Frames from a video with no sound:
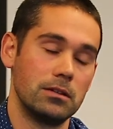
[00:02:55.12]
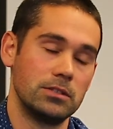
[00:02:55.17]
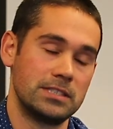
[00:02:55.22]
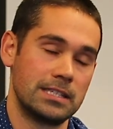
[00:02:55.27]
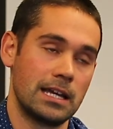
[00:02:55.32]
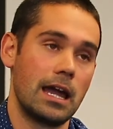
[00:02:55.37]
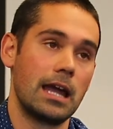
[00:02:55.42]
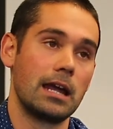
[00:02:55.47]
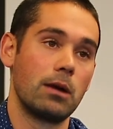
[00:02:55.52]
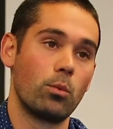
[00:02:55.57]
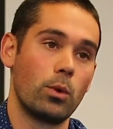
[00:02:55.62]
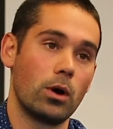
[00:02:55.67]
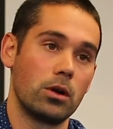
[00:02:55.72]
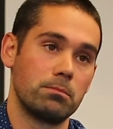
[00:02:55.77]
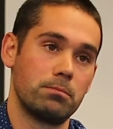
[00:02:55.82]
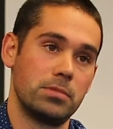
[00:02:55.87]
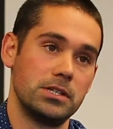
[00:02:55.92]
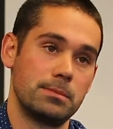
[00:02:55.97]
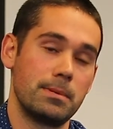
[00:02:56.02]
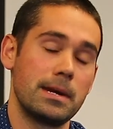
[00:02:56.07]
saying,
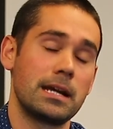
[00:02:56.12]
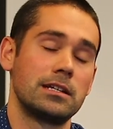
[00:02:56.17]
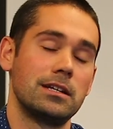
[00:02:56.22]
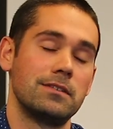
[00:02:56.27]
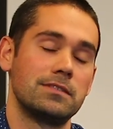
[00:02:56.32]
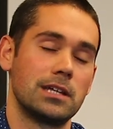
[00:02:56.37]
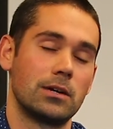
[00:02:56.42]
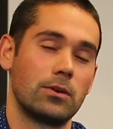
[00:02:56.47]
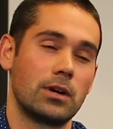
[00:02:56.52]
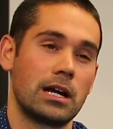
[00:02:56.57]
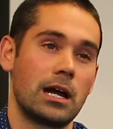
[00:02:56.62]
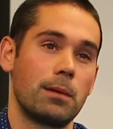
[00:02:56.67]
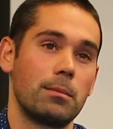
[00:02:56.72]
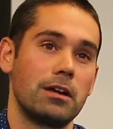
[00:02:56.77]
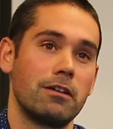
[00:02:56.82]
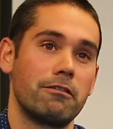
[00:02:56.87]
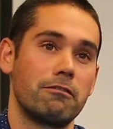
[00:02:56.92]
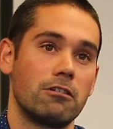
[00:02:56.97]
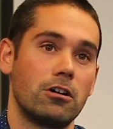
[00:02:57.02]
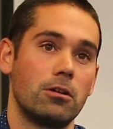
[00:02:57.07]
what perspectives they were
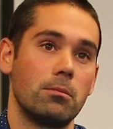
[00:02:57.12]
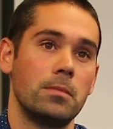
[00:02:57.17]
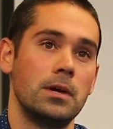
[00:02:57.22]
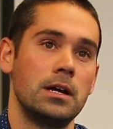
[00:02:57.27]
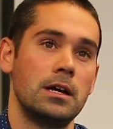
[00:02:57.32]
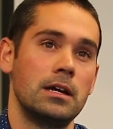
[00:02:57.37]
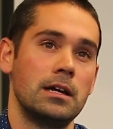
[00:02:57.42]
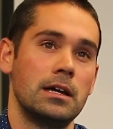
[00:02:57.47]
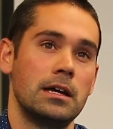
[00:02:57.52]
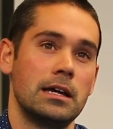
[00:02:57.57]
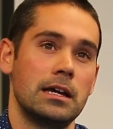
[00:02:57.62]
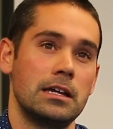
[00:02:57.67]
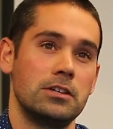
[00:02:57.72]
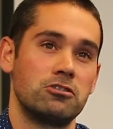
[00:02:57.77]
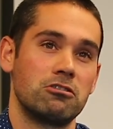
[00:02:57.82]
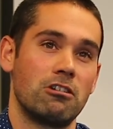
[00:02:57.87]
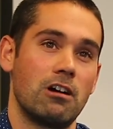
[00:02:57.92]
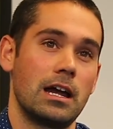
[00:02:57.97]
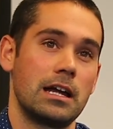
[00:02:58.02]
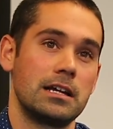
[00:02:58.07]
coming from, and
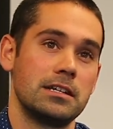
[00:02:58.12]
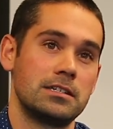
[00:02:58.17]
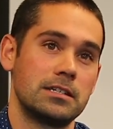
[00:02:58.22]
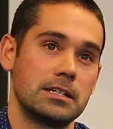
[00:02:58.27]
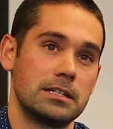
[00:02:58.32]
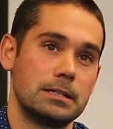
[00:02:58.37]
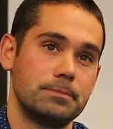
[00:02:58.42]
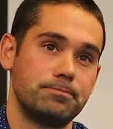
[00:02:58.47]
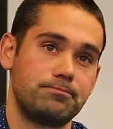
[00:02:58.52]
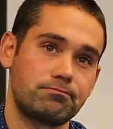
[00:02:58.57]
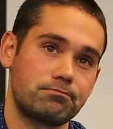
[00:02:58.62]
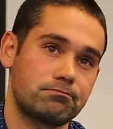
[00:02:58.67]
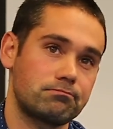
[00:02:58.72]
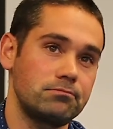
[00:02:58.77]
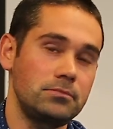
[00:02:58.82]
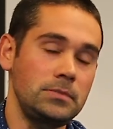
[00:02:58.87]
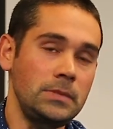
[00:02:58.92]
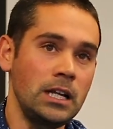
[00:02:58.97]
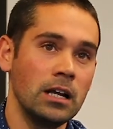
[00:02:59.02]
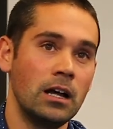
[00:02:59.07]
trying to,
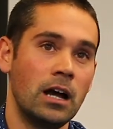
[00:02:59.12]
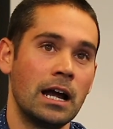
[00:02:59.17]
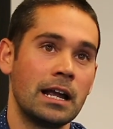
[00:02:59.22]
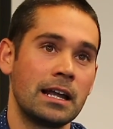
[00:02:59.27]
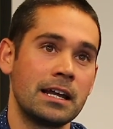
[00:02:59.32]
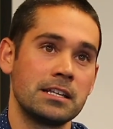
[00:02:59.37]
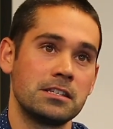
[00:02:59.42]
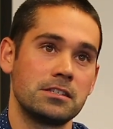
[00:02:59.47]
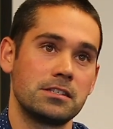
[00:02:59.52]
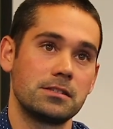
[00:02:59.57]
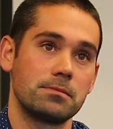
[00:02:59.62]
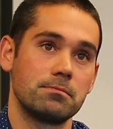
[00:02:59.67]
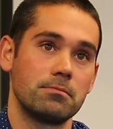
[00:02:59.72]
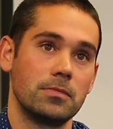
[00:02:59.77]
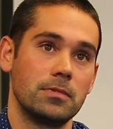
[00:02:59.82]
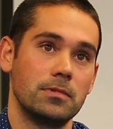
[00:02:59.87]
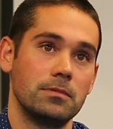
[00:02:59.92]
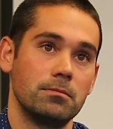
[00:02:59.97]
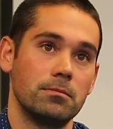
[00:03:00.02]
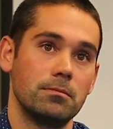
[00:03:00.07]
I guess,
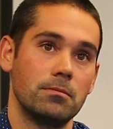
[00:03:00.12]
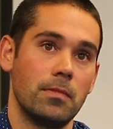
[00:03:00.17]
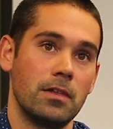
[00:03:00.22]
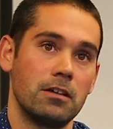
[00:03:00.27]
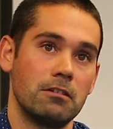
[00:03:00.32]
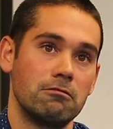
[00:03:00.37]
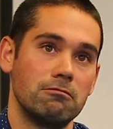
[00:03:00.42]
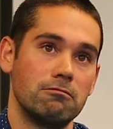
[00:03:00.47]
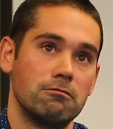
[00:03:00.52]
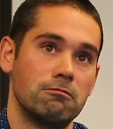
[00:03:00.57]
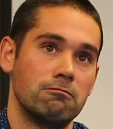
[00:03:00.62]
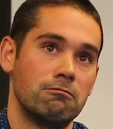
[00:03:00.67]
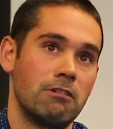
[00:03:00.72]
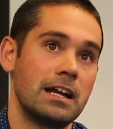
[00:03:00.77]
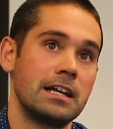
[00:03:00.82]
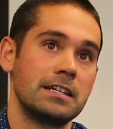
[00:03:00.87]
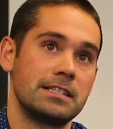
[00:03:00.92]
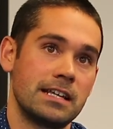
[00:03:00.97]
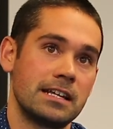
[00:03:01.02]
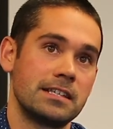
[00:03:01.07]

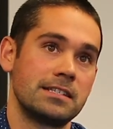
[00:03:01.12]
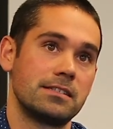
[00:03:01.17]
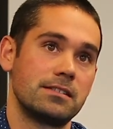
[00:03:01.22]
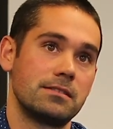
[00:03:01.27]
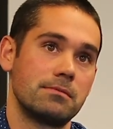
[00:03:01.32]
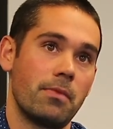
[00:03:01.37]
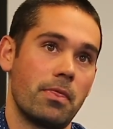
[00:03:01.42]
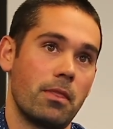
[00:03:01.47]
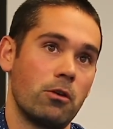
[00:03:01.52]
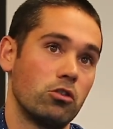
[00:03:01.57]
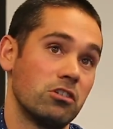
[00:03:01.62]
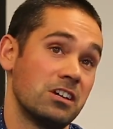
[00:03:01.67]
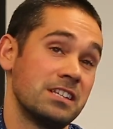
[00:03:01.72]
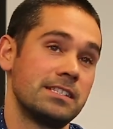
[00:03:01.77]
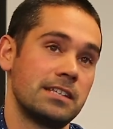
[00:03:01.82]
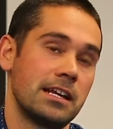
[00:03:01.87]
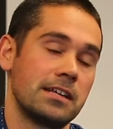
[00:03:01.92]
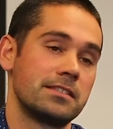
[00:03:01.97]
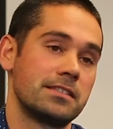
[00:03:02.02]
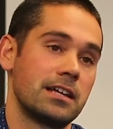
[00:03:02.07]
reassess or
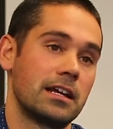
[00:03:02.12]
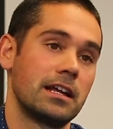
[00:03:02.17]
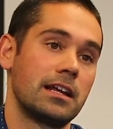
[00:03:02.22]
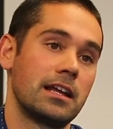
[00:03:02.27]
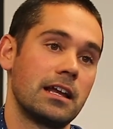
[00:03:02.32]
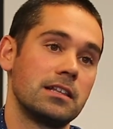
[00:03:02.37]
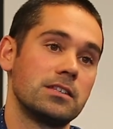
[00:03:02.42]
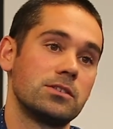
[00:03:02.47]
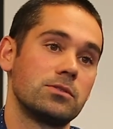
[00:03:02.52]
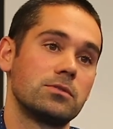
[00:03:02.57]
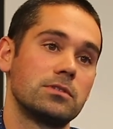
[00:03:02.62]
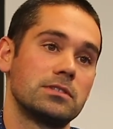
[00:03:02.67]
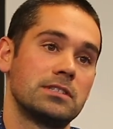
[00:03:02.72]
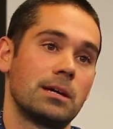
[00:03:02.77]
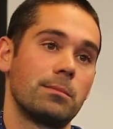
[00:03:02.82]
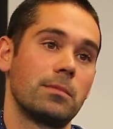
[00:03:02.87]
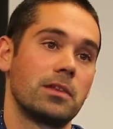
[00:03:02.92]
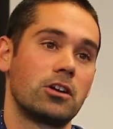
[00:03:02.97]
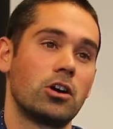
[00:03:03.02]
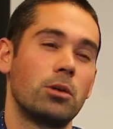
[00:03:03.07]
assess that against
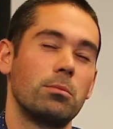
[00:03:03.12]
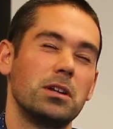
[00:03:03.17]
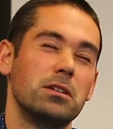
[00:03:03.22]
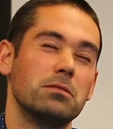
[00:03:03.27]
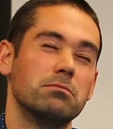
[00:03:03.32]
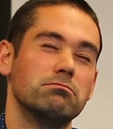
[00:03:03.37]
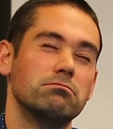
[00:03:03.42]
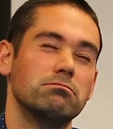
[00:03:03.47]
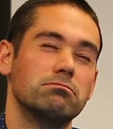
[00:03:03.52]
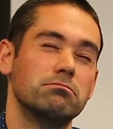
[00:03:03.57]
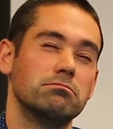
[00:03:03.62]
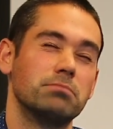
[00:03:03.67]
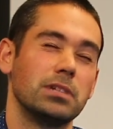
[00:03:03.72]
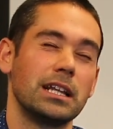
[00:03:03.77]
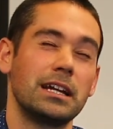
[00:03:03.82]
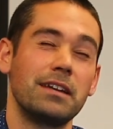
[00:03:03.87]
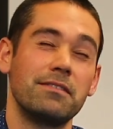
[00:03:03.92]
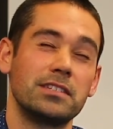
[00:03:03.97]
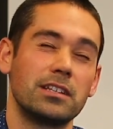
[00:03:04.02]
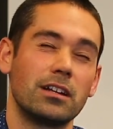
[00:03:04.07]
some of the common
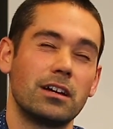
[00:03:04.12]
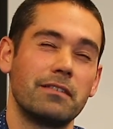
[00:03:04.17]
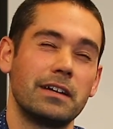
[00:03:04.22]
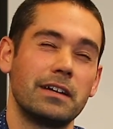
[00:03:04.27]
beliefs that